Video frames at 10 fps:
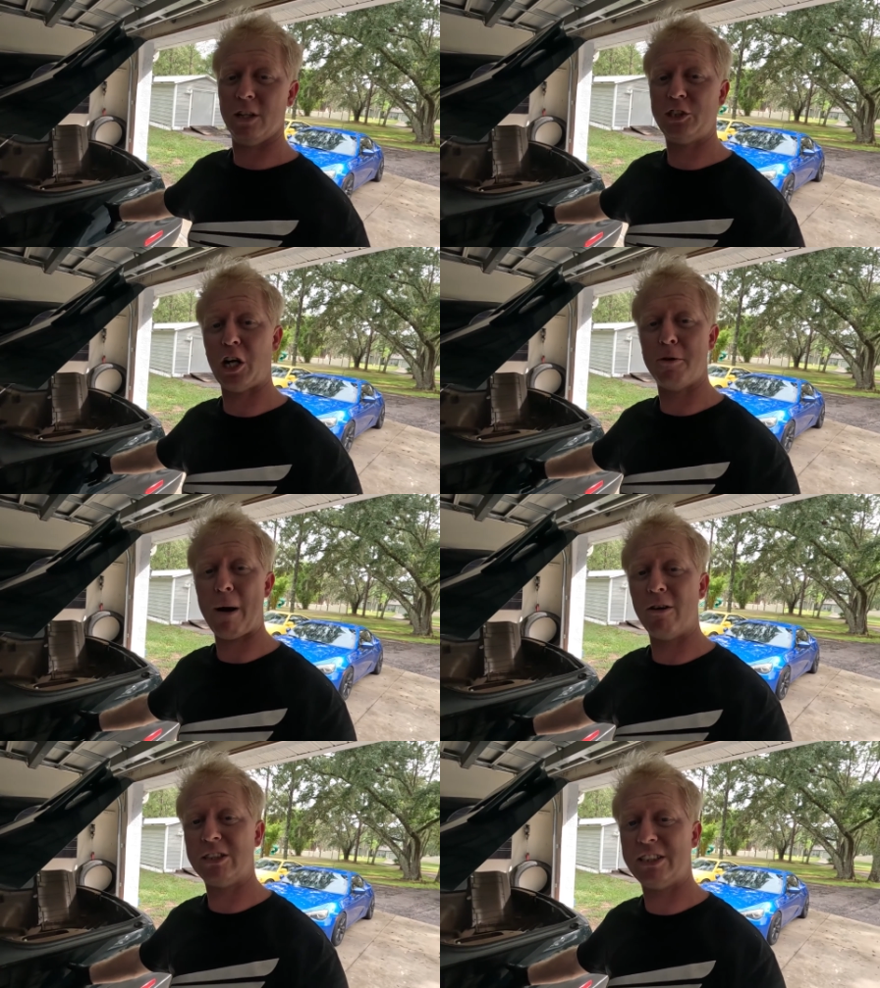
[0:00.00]
electronic
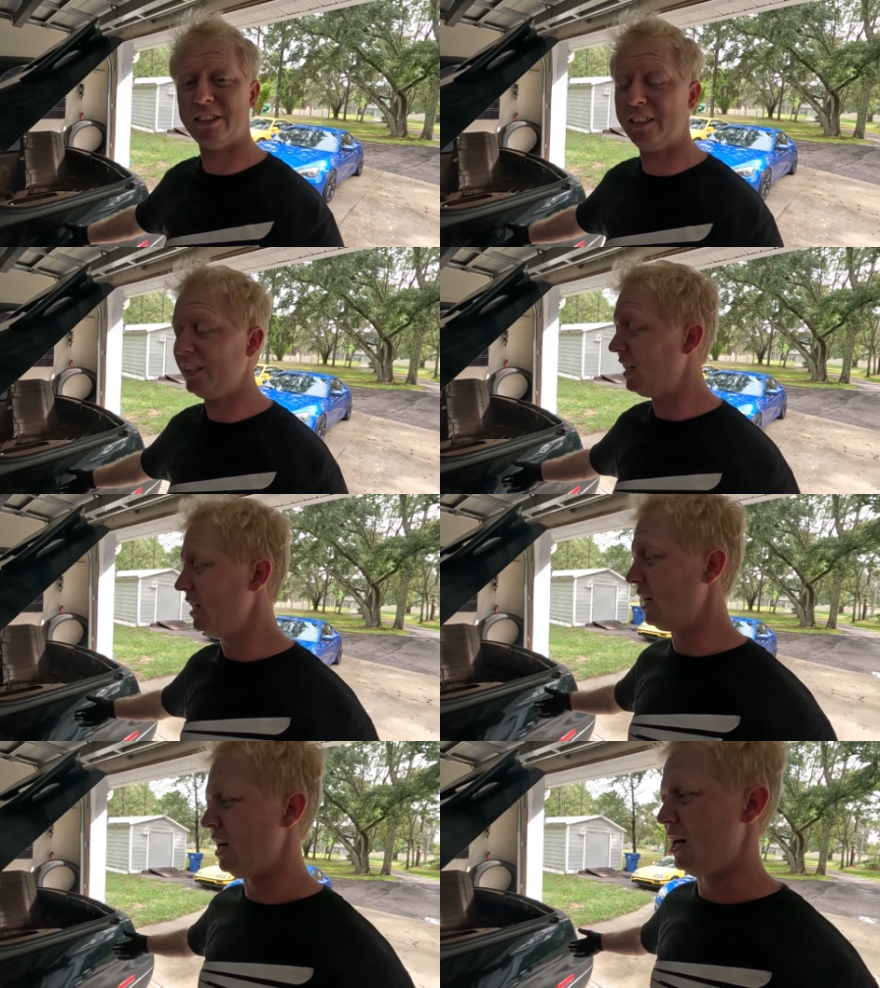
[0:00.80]
power steering.
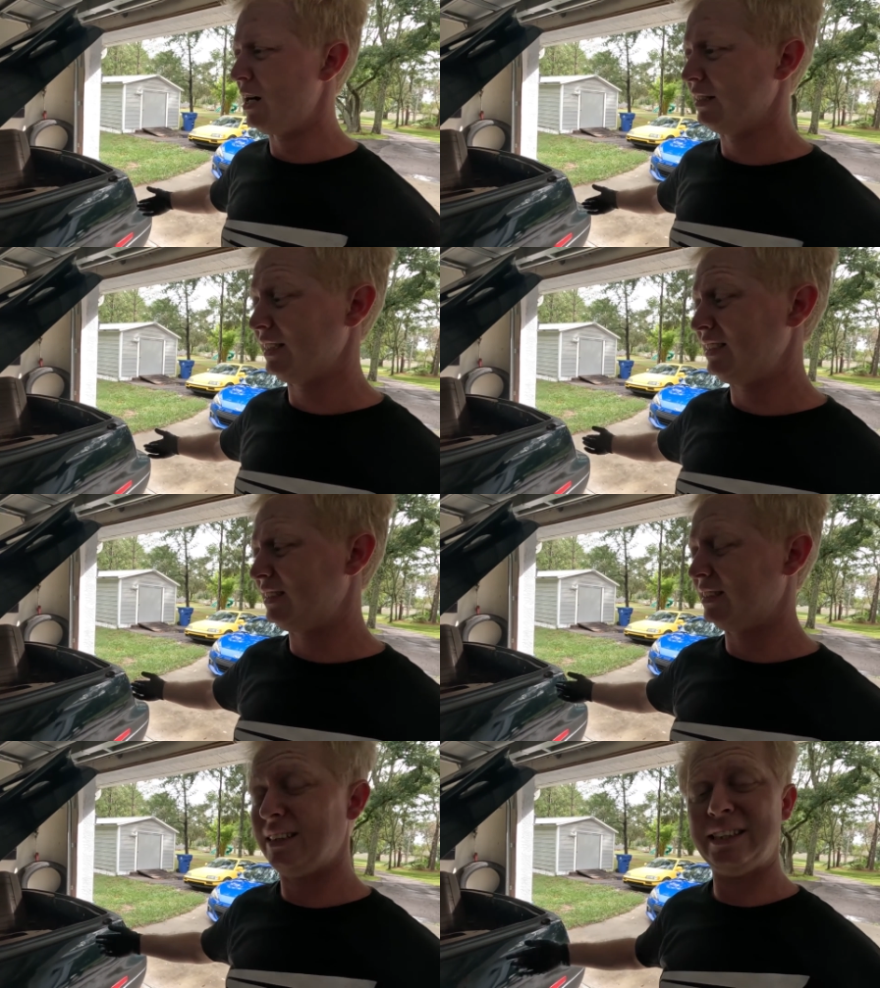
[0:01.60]
Uh,
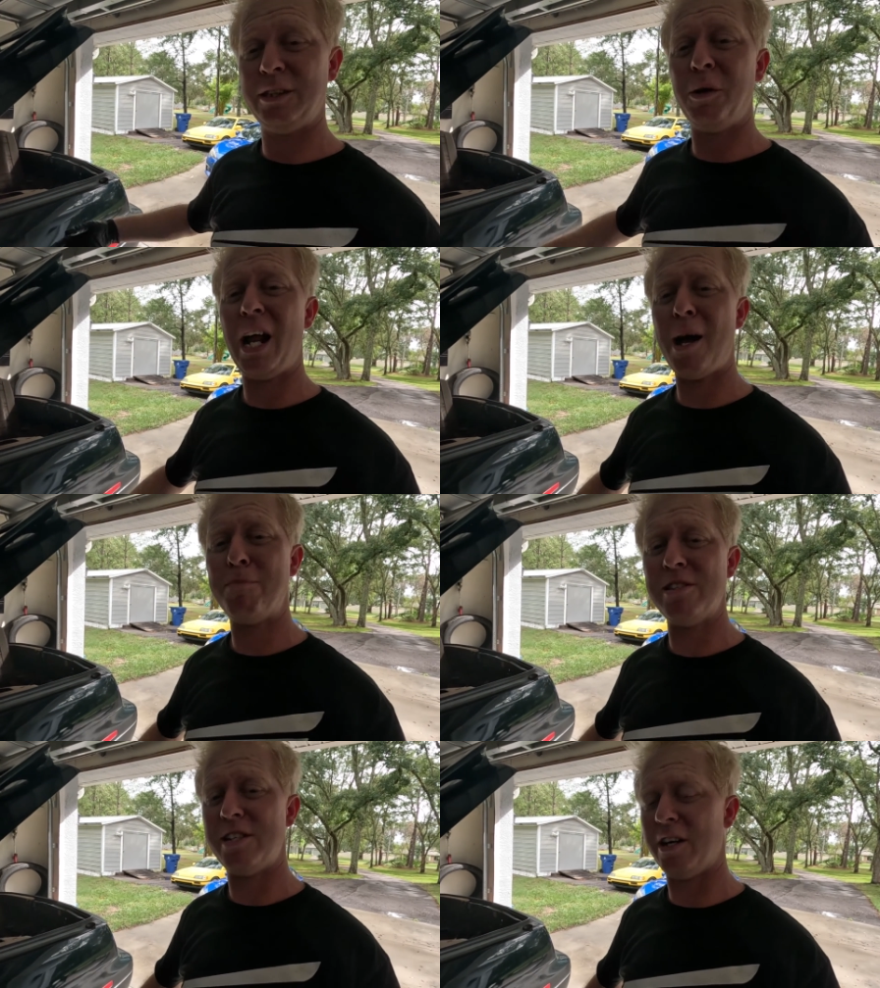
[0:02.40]
let's let's see what
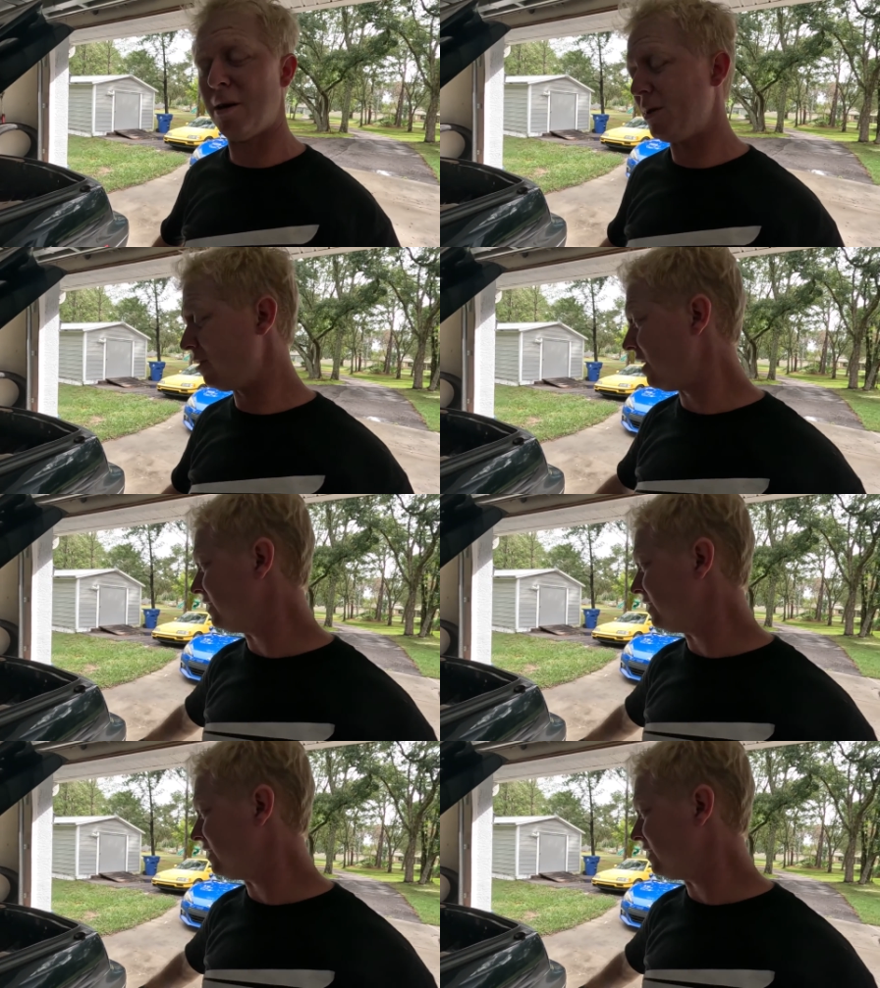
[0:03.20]
happens here. I'm gonna go